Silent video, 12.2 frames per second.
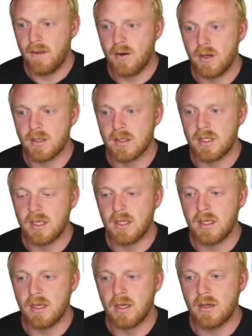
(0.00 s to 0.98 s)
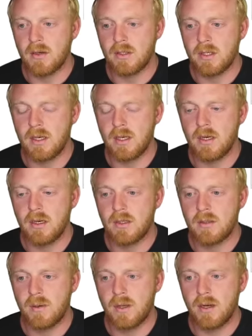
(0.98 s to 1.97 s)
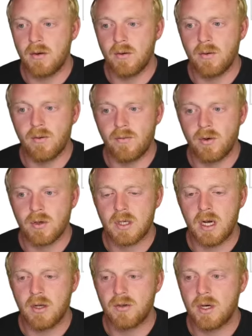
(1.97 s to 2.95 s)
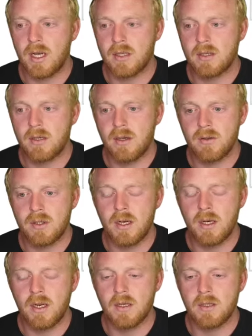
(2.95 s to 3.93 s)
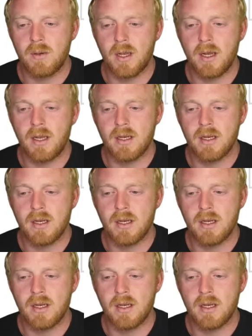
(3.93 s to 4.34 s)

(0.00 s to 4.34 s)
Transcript: you can see the LCD display, or the reverse contrast LCD display.